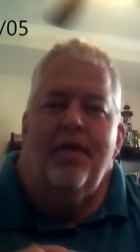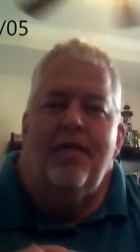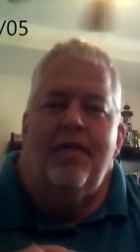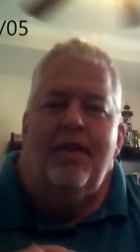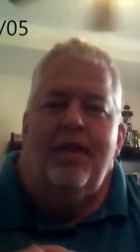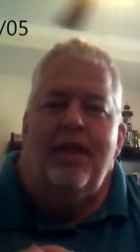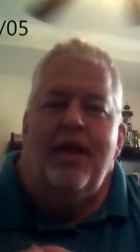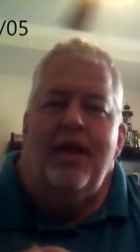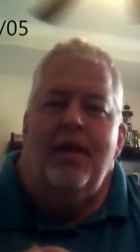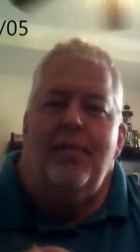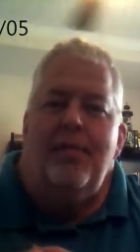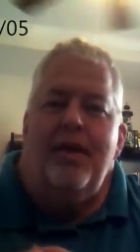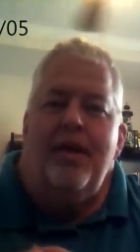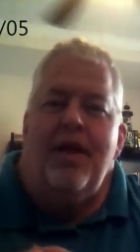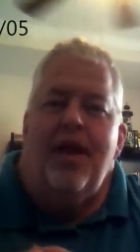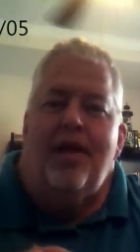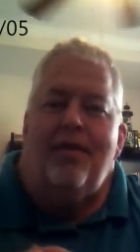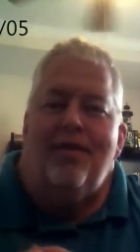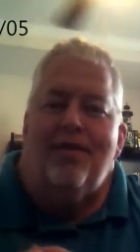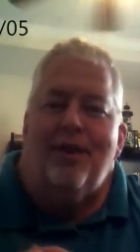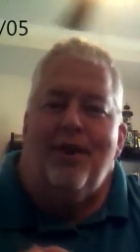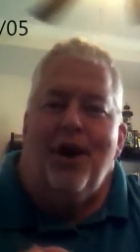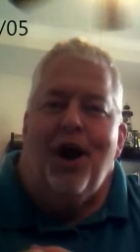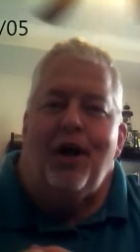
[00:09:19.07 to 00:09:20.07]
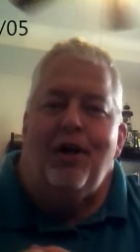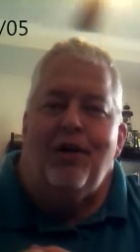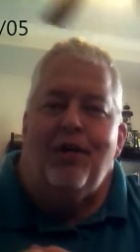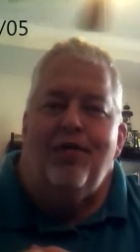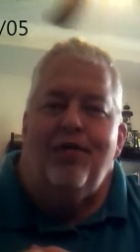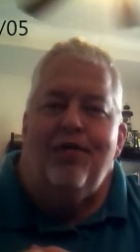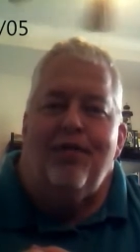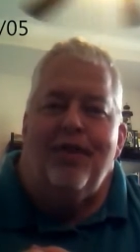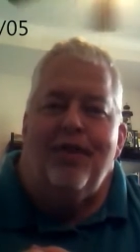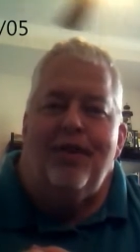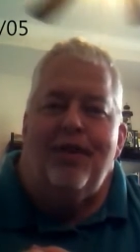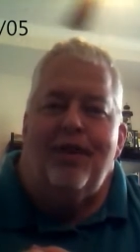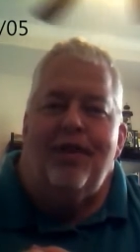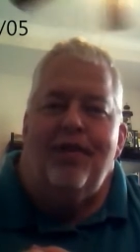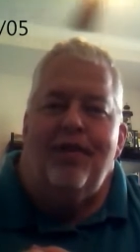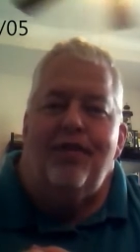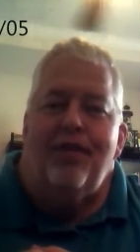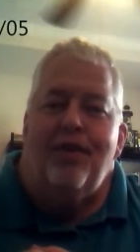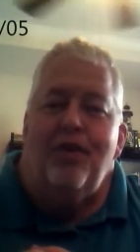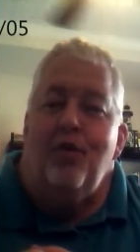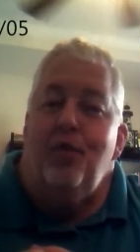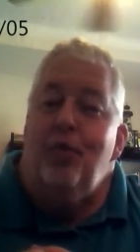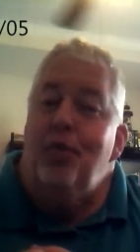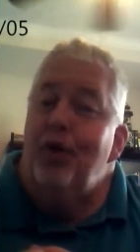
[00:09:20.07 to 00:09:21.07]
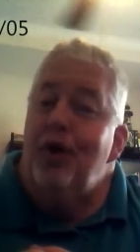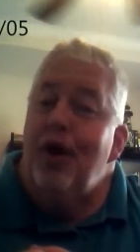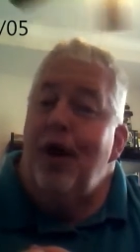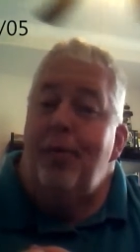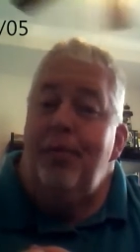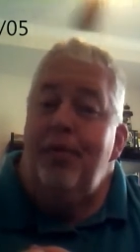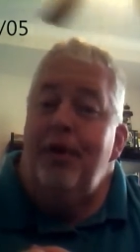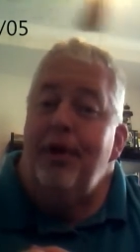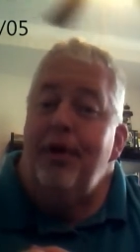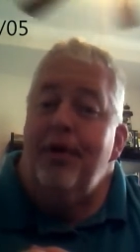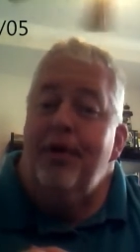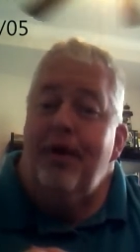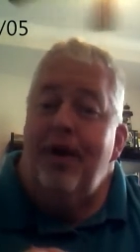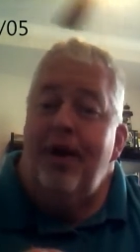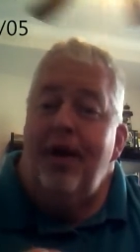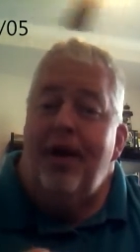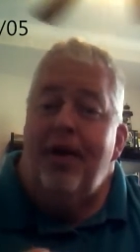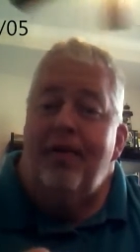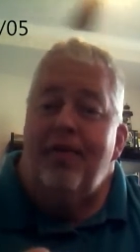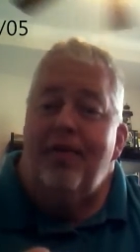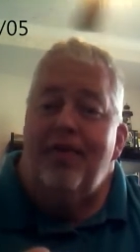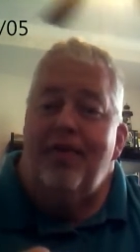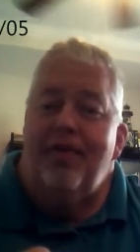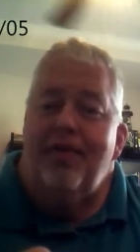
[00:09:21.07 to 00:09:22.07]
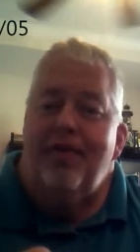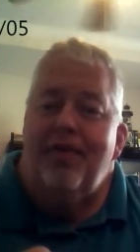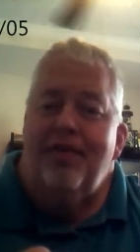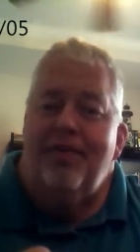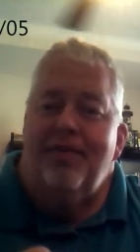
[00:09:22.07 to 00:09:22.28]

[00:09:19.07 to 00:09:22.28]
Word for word: The enemy has got to flee, so you will not be harassed.